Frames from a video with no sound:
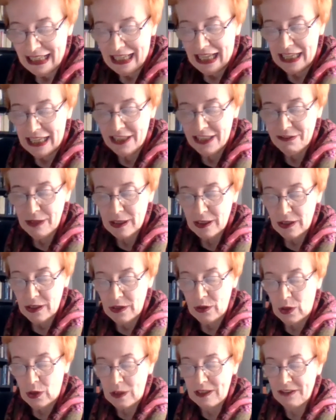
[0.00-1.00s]
And with
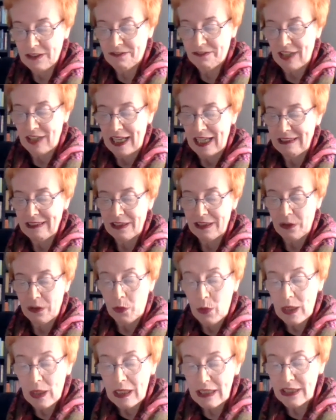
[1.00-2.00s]
not the friend,
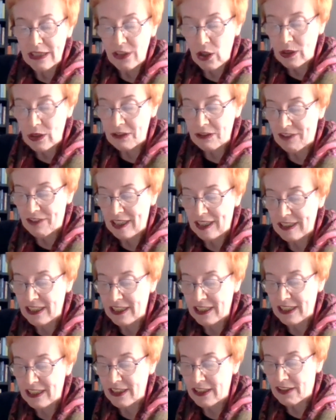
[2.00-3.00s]
will not the friend
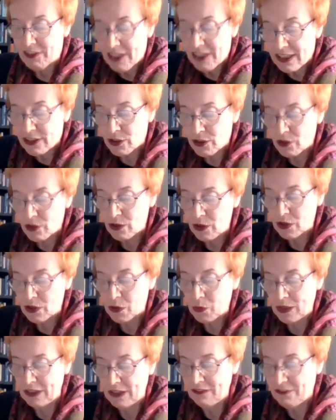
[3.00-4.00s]

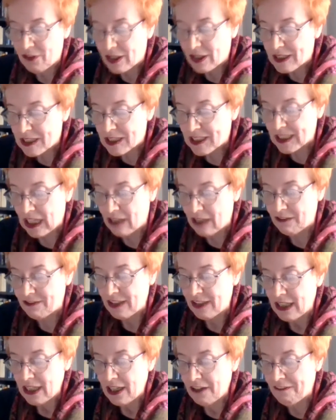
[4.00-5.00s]
reintroduce within thought itself
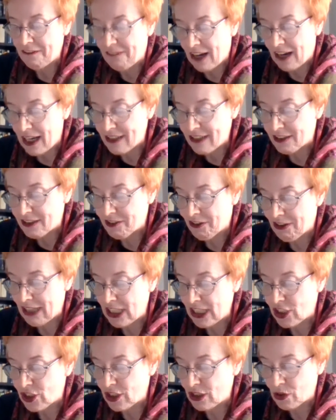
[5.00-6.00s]
a vital
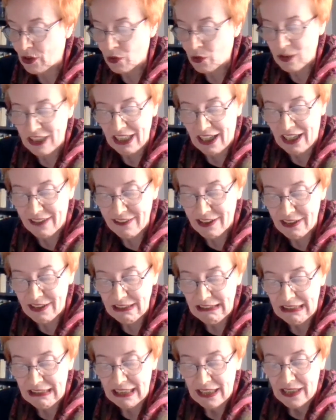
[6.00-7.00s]
relation to the
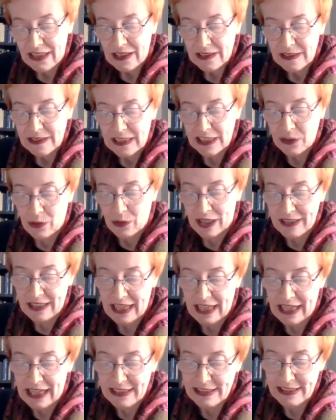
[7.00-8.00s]
other that one
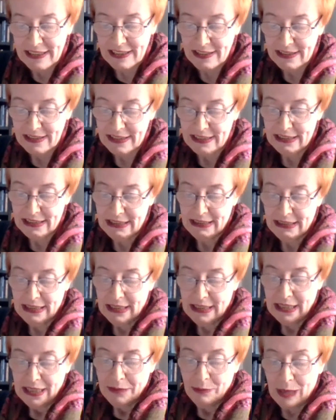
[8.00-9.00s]
had
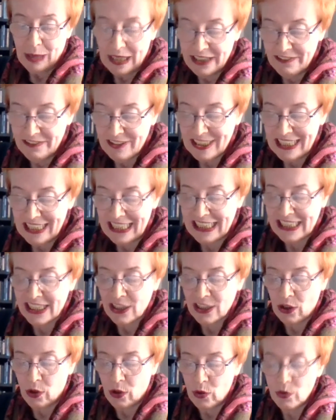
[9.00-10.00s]
believed
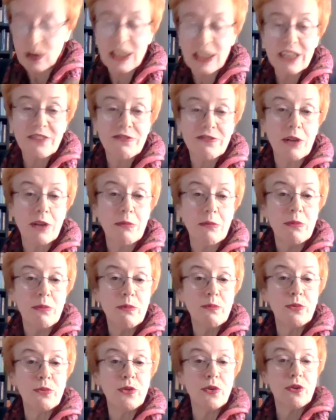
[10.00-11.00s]
excluded from
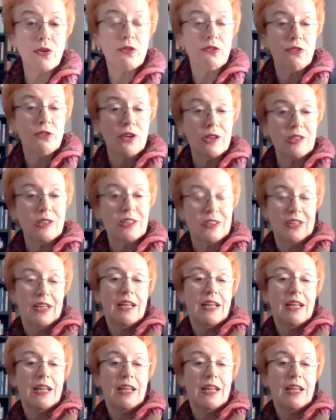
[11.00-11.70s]
pure thought?